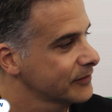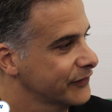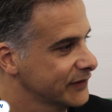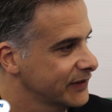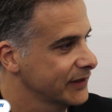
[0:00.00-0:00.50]

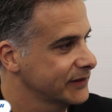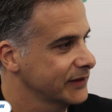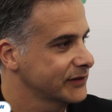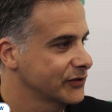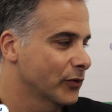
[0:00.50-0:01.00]

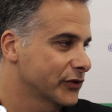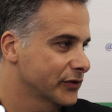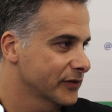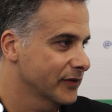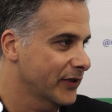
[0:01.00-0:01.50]
facilities to
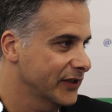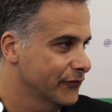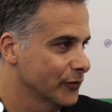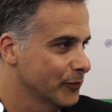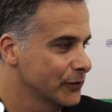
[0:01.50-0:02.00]
watch great
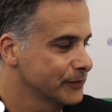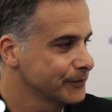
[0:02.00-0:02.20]
football.